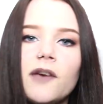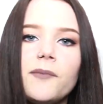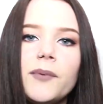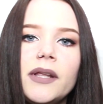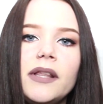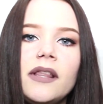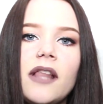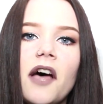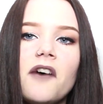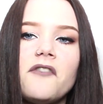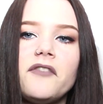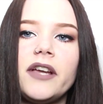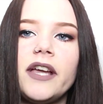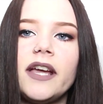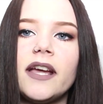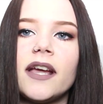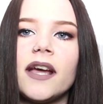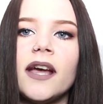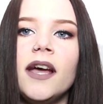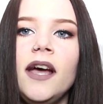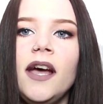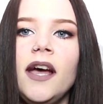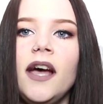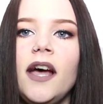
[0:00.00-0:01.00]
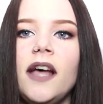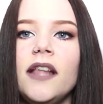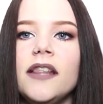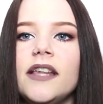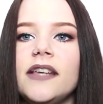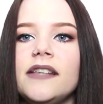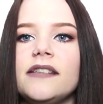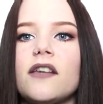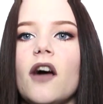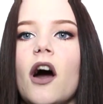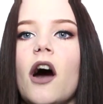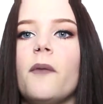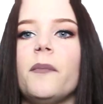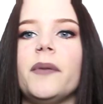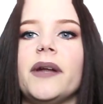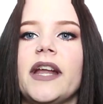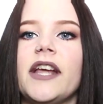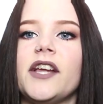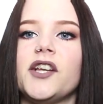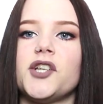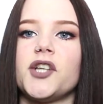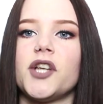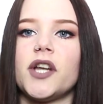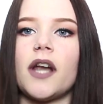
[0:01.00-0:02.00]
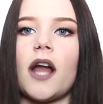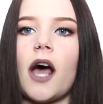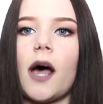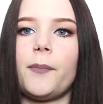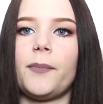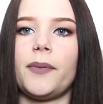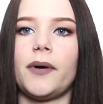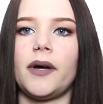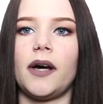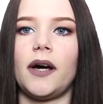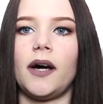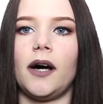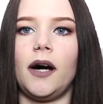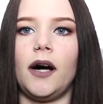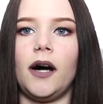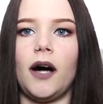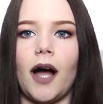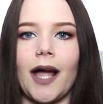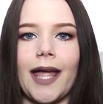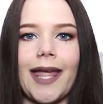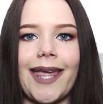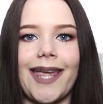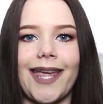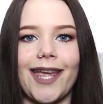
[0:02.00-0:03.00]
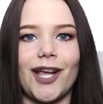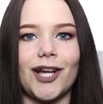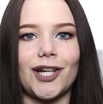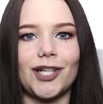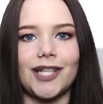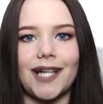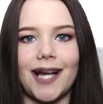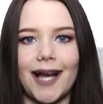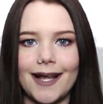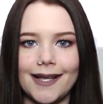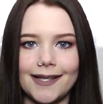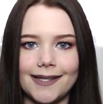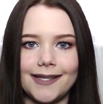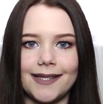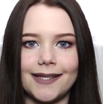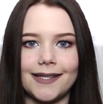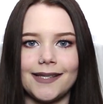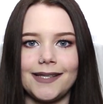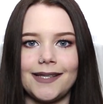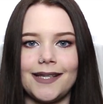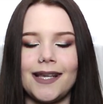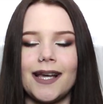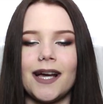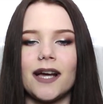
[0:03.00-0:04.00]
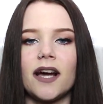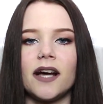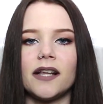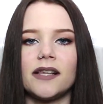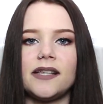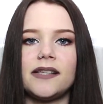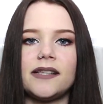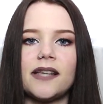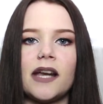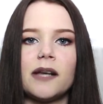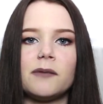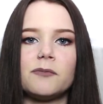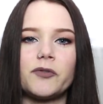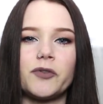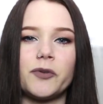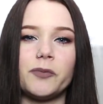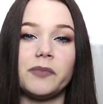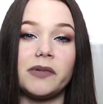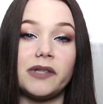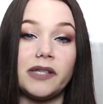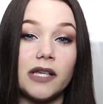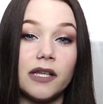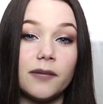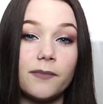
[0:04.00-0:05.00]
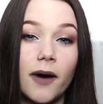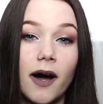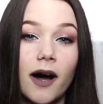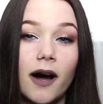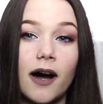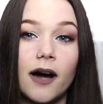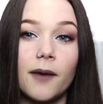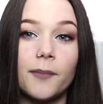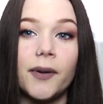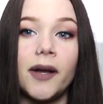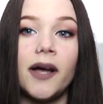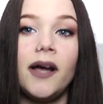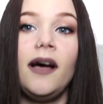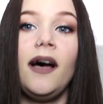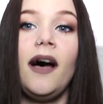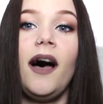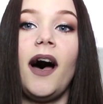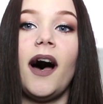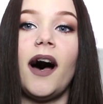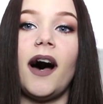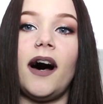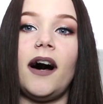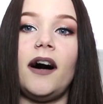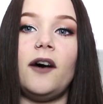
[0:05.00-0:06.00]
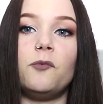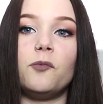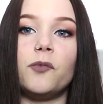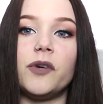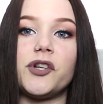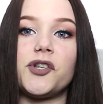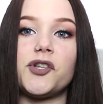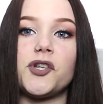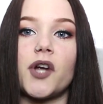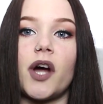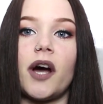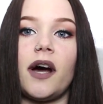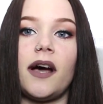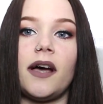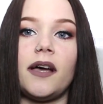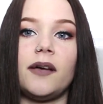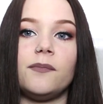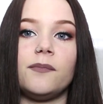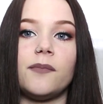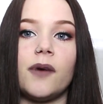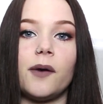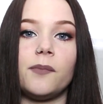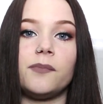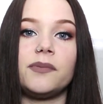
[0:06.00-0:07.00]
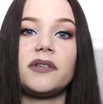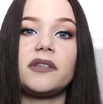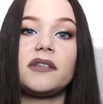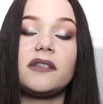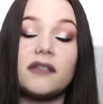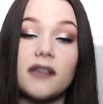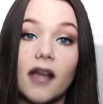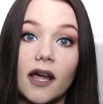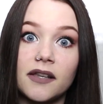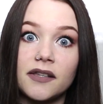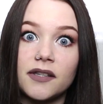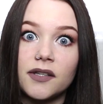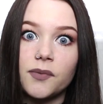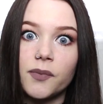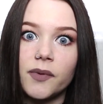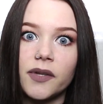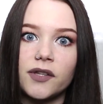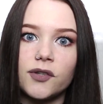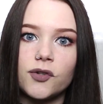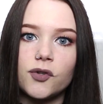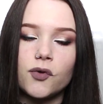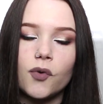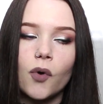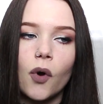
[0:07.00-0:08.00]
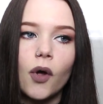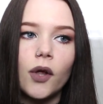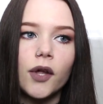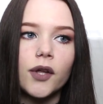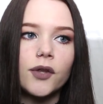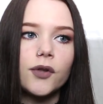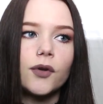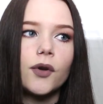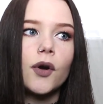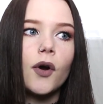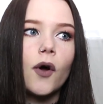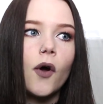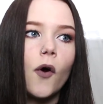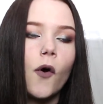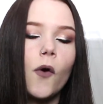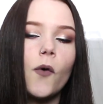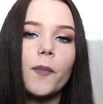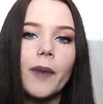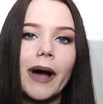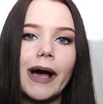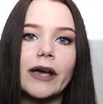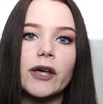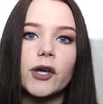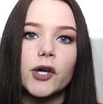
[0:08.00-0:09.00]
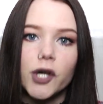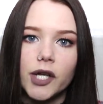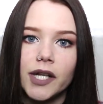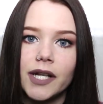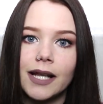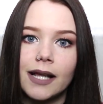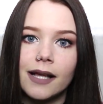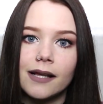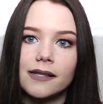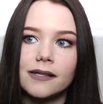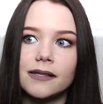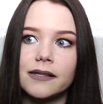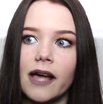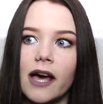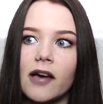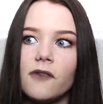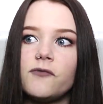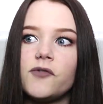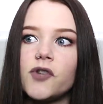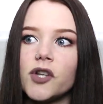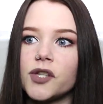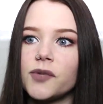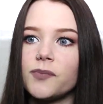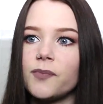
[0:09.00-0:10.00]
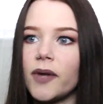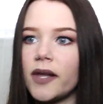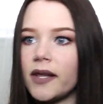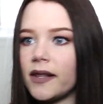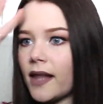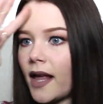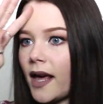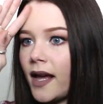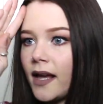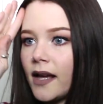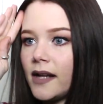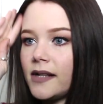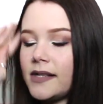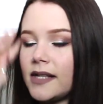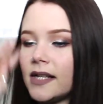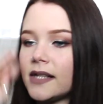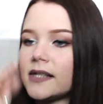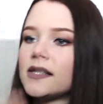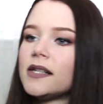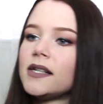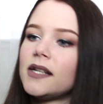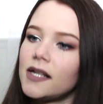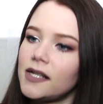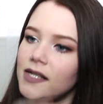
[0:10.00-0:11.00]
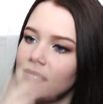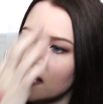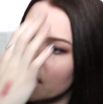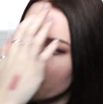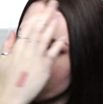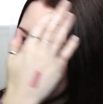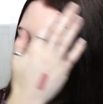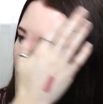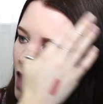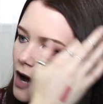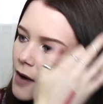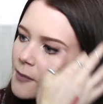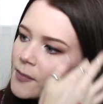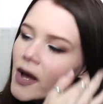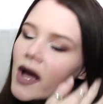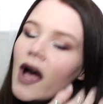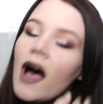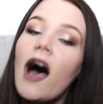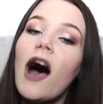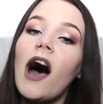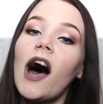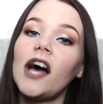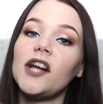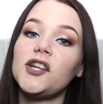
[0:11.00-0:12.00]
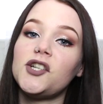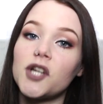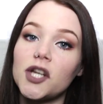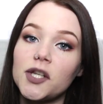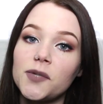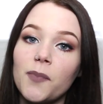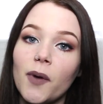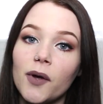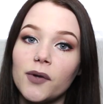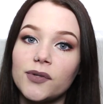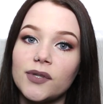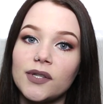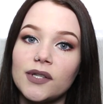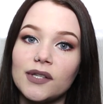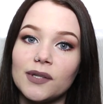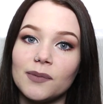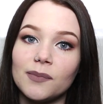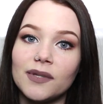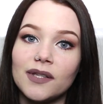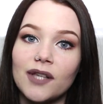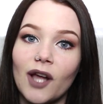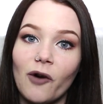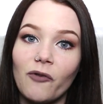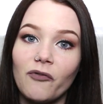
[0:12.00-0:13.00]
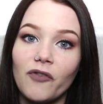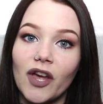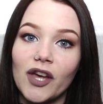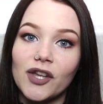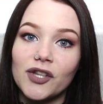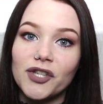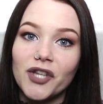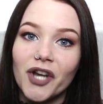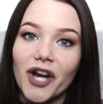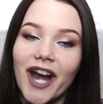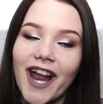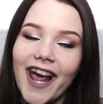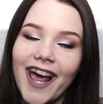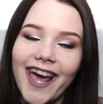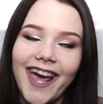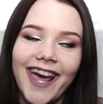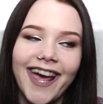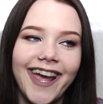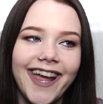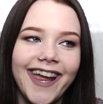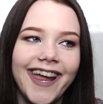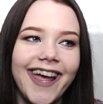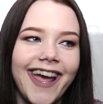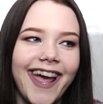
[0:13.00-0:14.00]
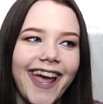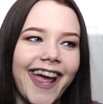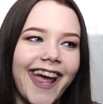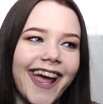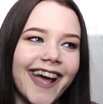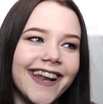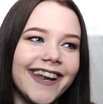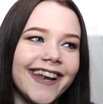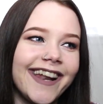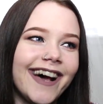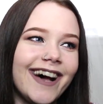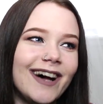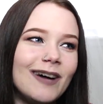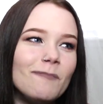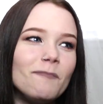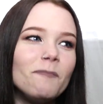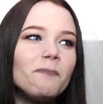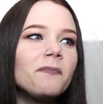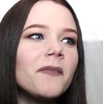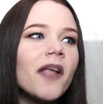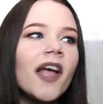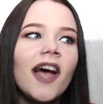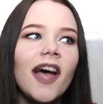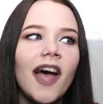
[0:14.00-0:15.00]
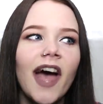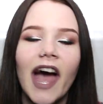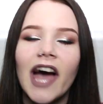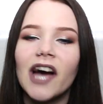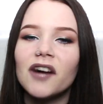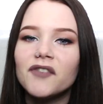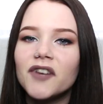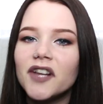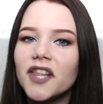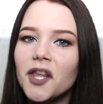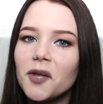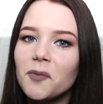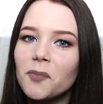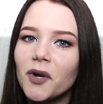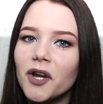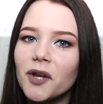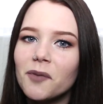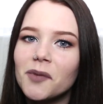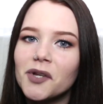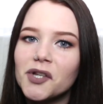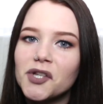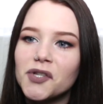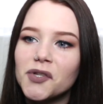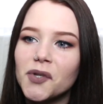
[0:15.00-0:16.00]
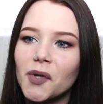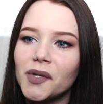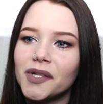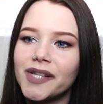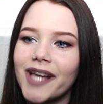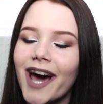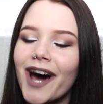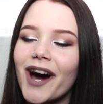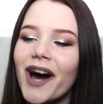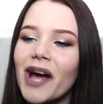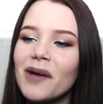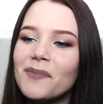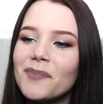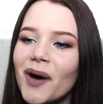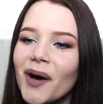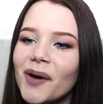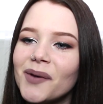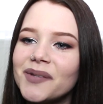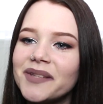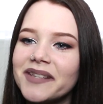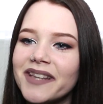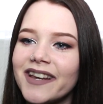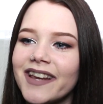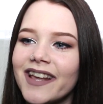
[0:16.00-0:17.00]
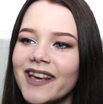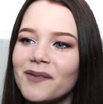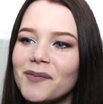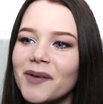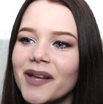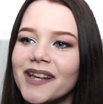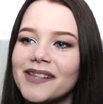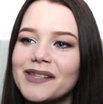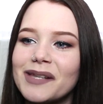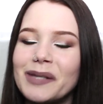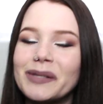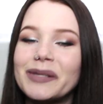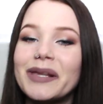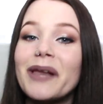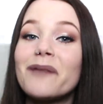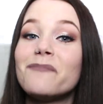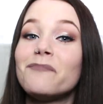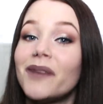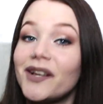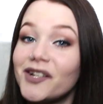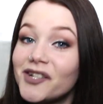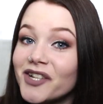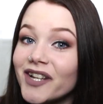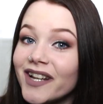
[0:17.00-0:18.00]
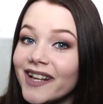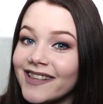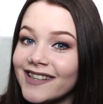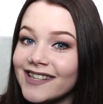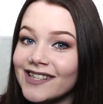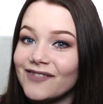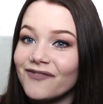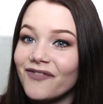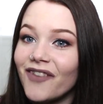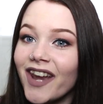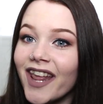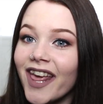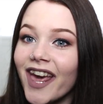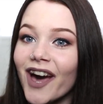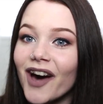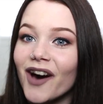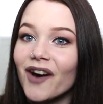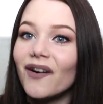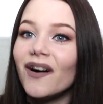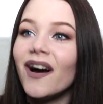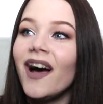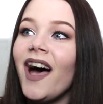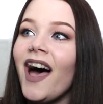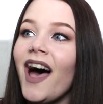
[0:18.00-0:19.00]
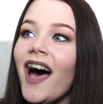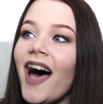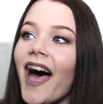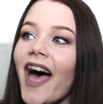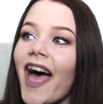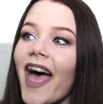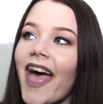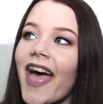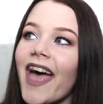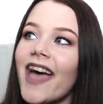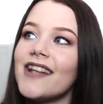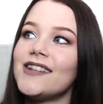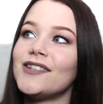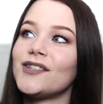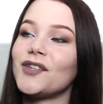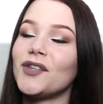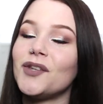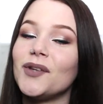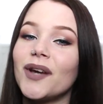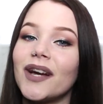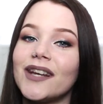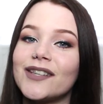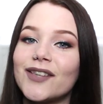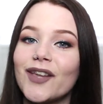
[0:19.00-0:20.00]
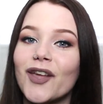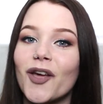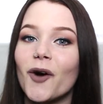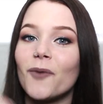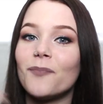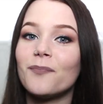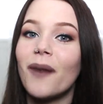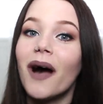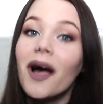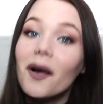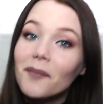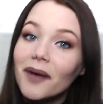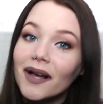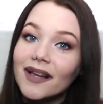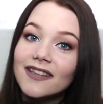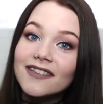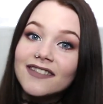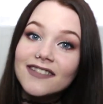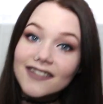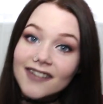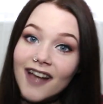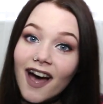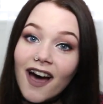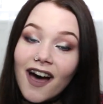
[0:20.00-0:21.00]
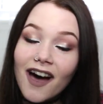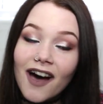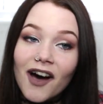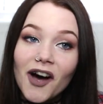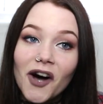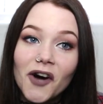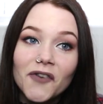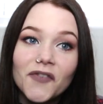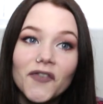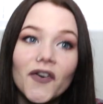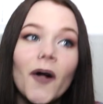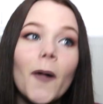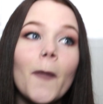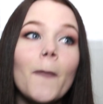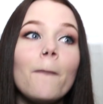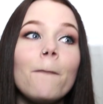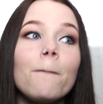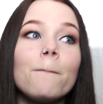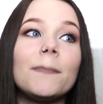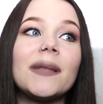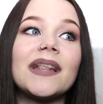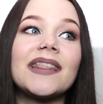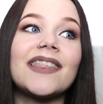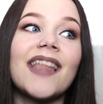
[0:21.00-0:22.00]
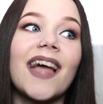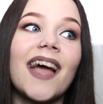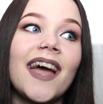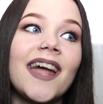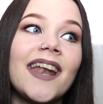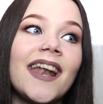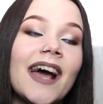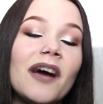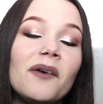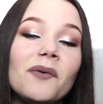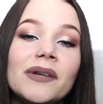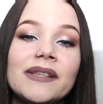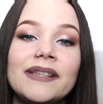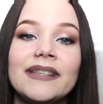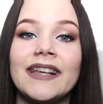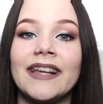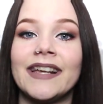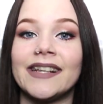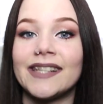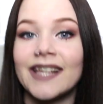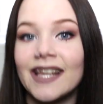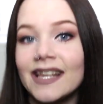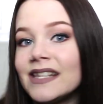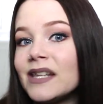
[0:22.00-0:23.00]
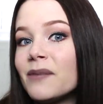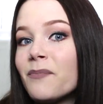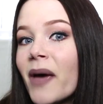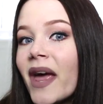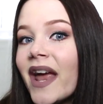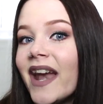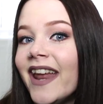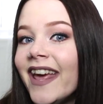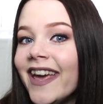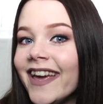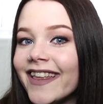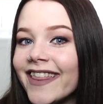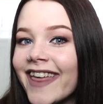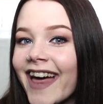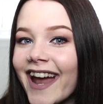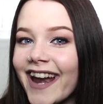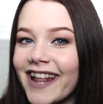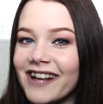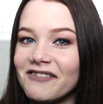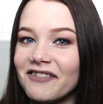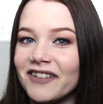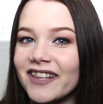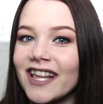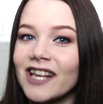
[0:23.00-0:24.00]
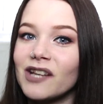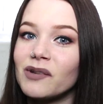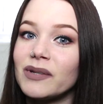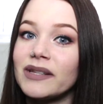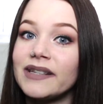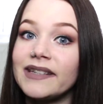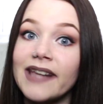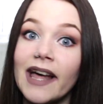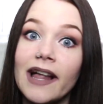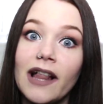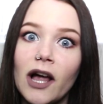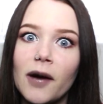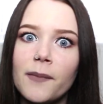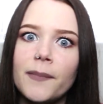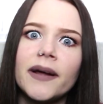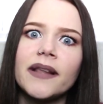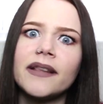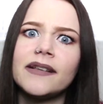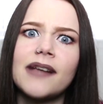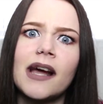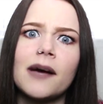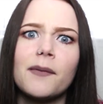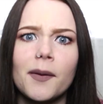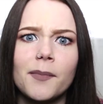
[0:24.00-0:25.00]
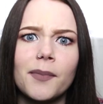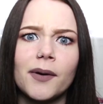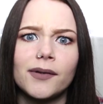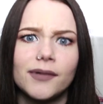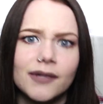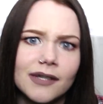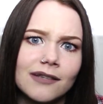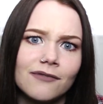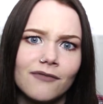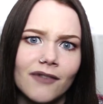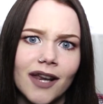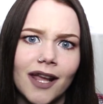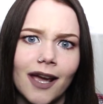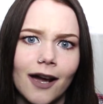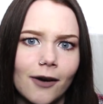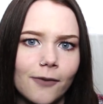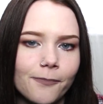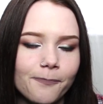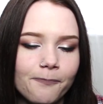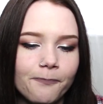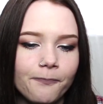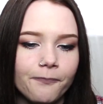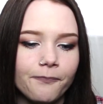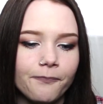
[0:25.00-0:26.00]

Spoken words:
I've been loving this combination up here, as you see. I got these items from Depop, which I'm obsessed with scrolling through. Oh my goodness. I've just been like addicted to Depop. I just posted some stuff yesterday and everything pretty much sold out. I posted it because I was going to mention it in this video and so you guys can go buy my stuff, but then I wasn't anticipating that everything would sell out by the time I post this video.